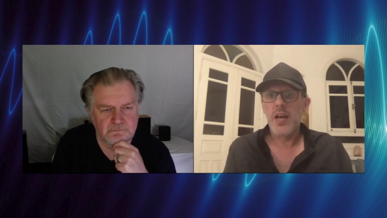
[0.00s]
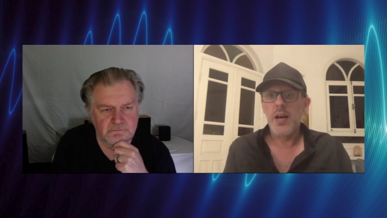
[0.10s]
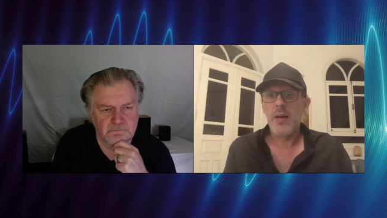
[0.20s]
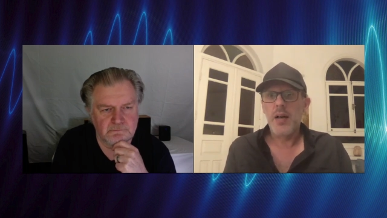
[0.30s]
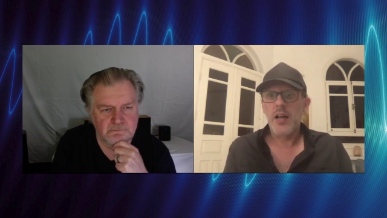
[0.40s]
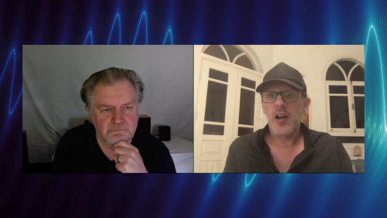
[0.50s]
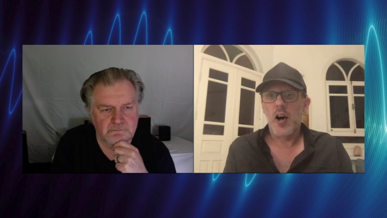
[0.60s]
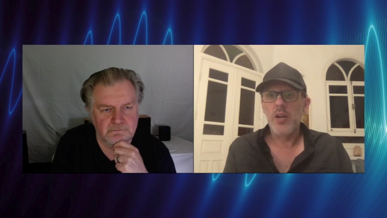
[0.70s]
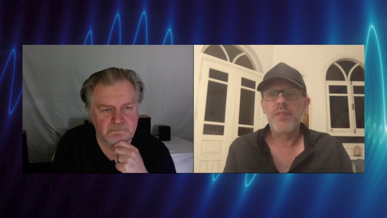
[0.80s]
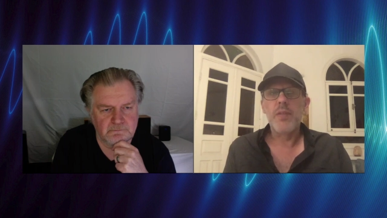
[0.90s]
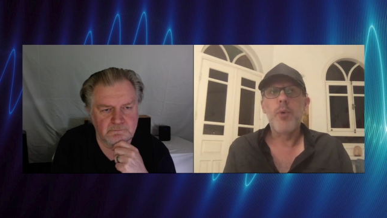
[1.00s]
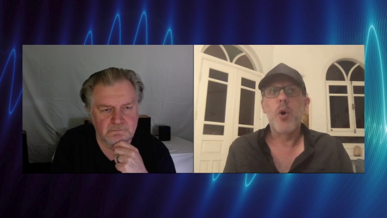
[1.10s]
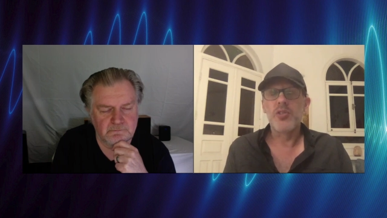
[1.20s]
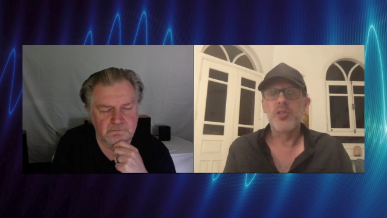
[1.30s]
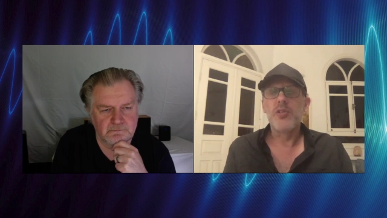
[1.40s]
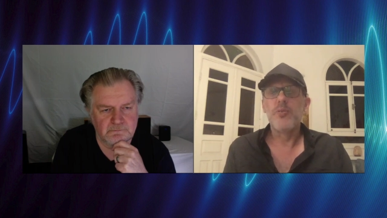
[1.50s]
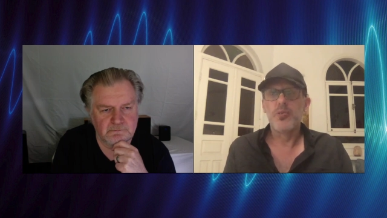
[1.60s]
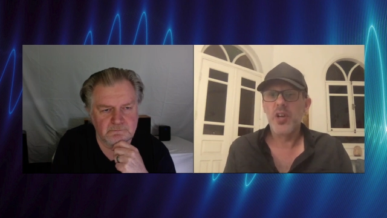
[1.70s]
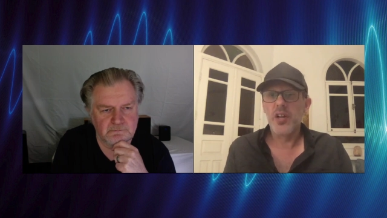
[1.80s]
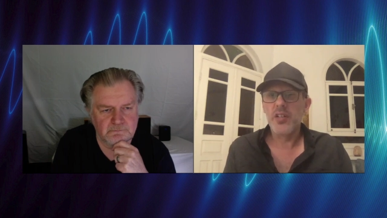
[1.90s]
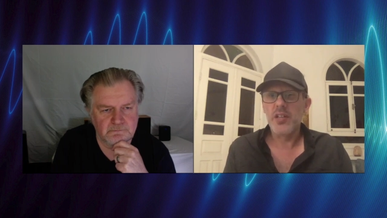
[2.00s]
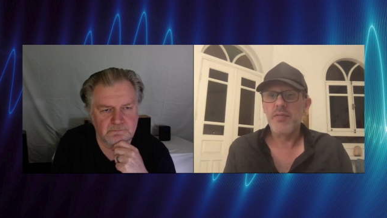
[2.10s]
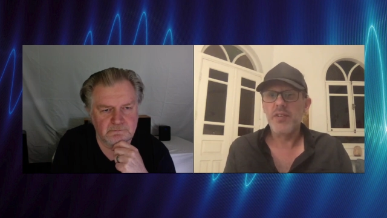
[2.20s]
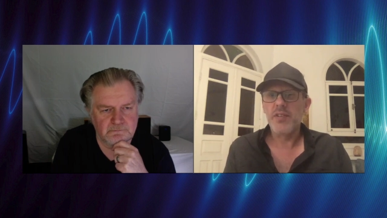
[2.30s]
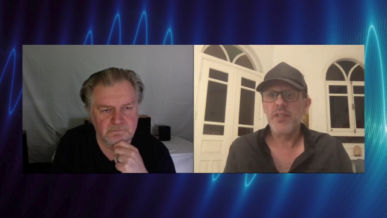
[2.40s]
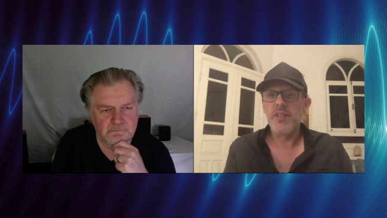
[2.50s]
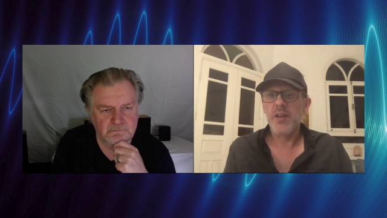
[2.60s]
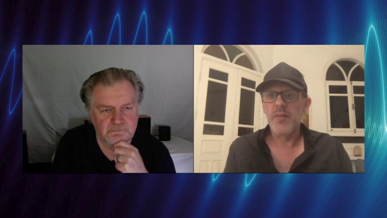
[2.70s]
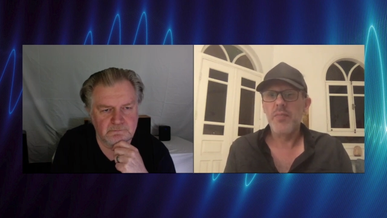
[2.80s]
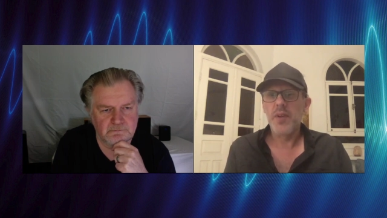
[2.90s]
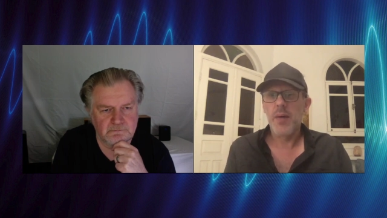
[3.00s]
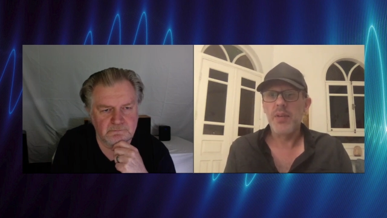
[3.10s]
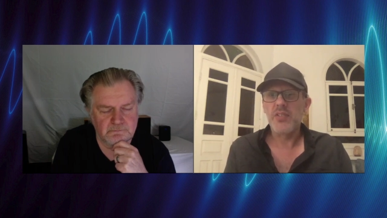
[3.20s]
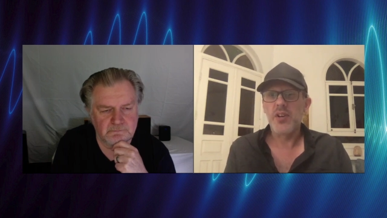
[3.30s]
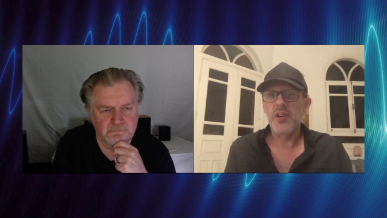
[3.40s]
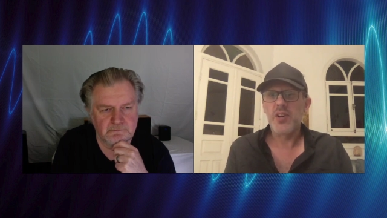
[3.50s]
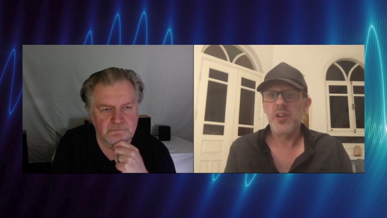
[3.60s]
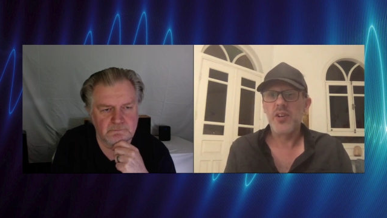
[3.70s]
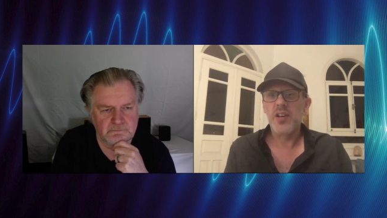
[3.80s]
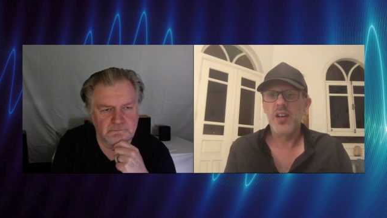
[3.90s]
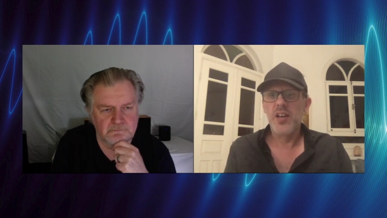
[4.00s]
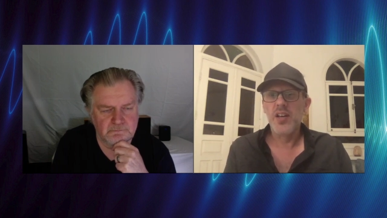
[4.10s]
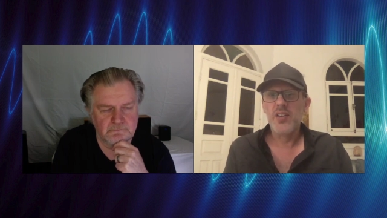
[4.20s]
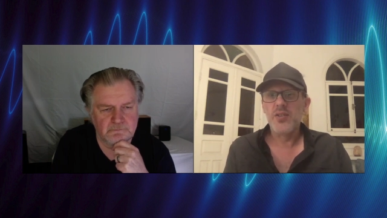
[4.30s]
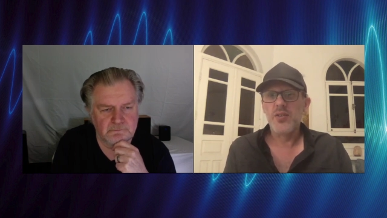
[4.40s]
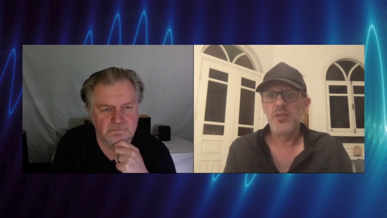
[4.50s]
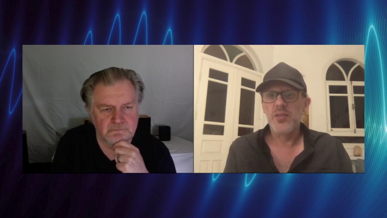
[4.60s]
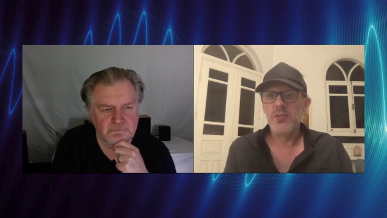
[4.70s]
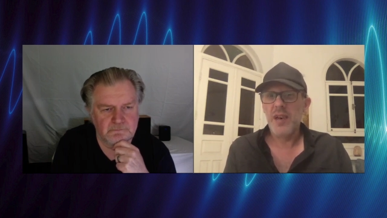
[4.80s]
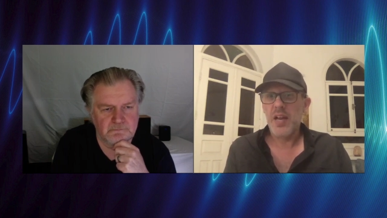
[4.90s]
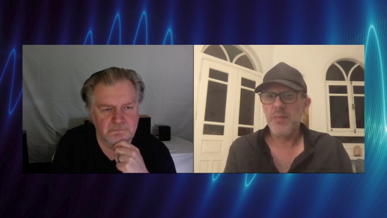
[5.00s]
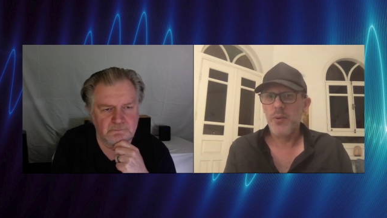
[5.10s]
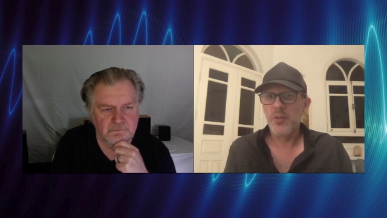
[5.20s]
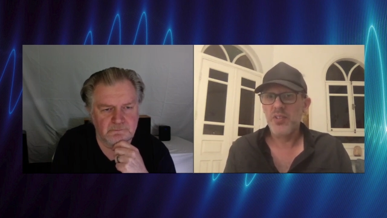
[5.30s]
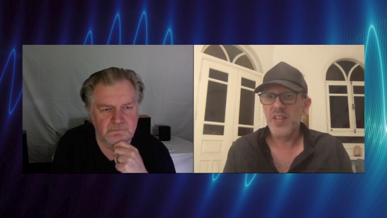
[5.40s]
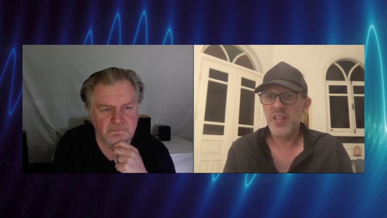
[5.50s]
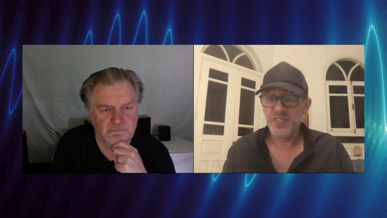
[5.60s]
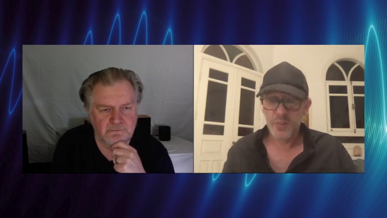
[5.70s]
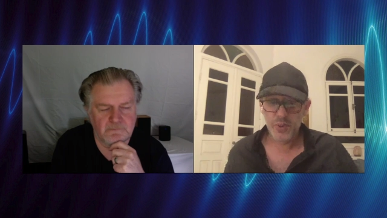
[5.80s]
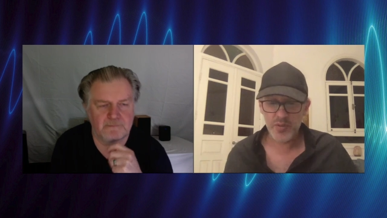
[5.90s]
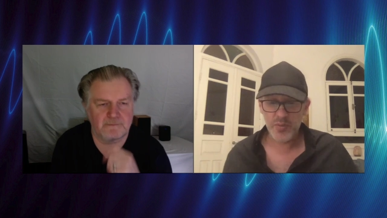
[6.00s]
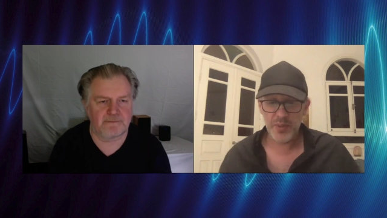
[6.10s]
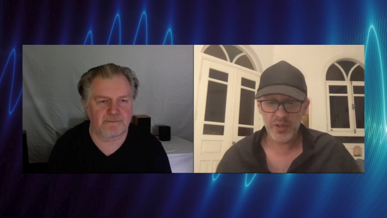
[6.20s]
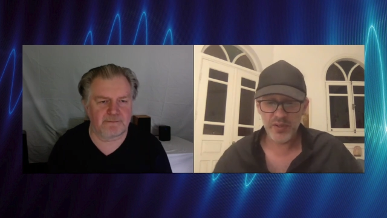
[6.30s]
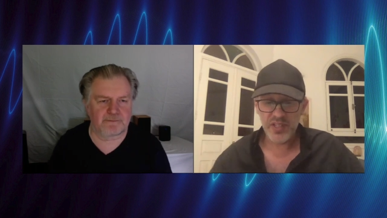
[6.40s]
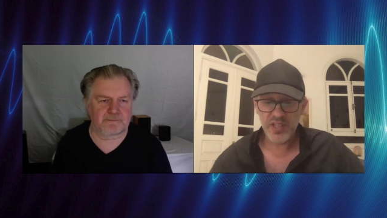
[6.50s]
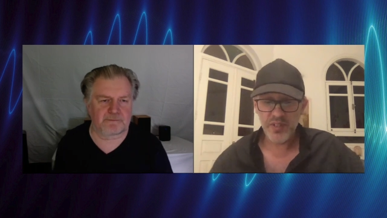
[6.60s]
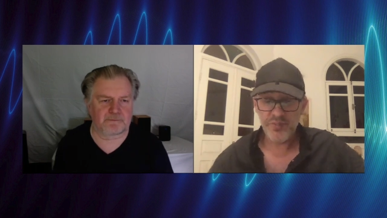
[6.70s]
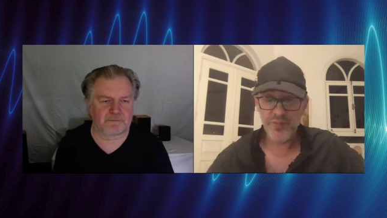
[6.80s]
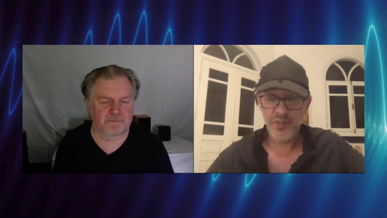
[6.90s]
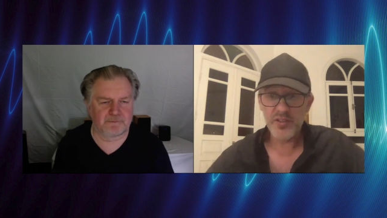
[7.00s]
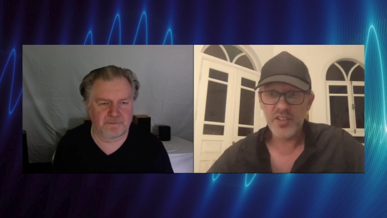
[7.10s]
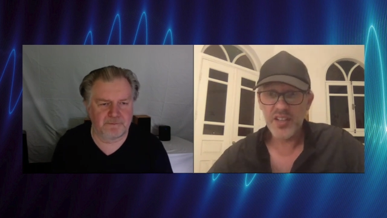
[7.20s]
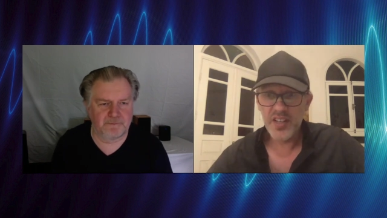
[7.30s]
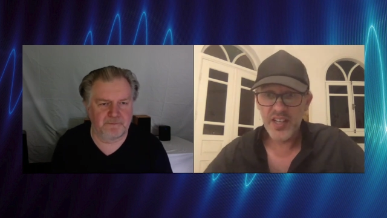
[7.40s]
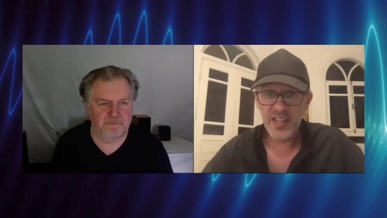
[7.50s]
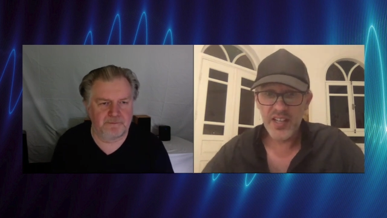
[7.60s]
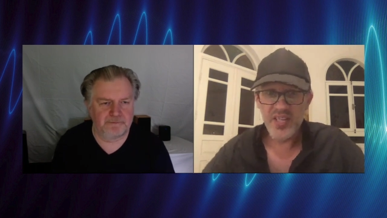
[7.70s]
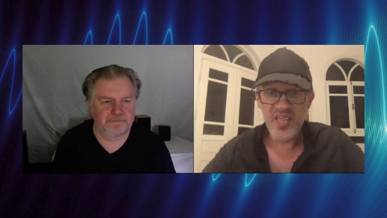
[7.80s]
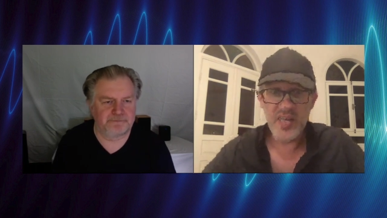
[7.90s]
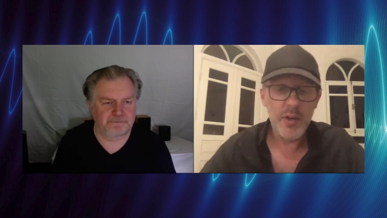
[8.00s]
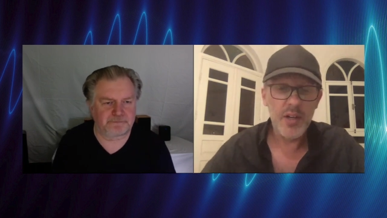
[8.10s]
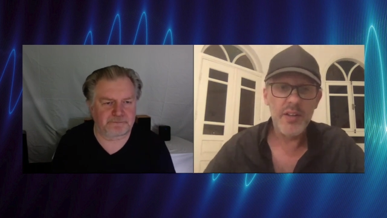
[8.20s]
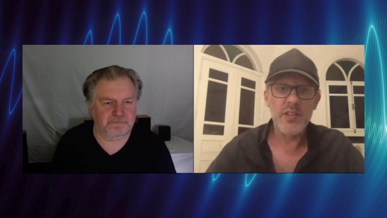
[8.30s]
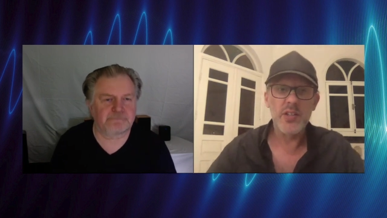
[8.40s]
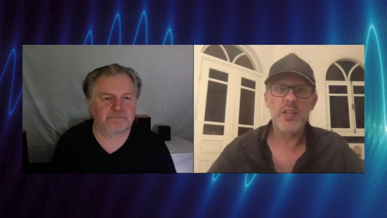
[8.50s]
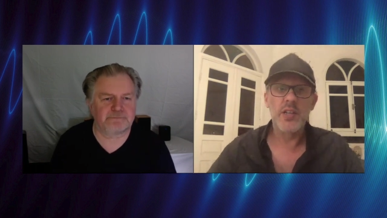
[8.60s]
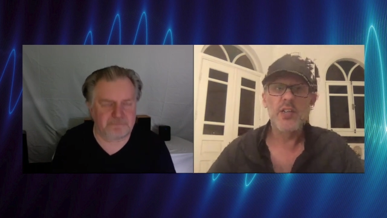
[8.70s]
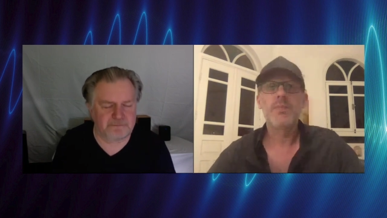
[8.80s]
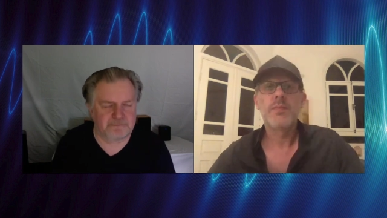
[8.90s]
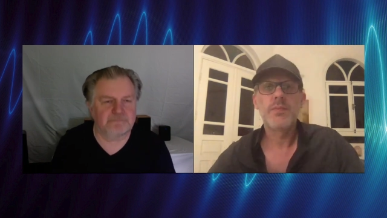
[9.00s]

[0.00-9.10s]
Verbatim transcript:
Speaker 1: um, kind of the positive alternative. And you know, I'm excited to to talk to you about it more today as I was when we got together first in Amsterdam earlier this year.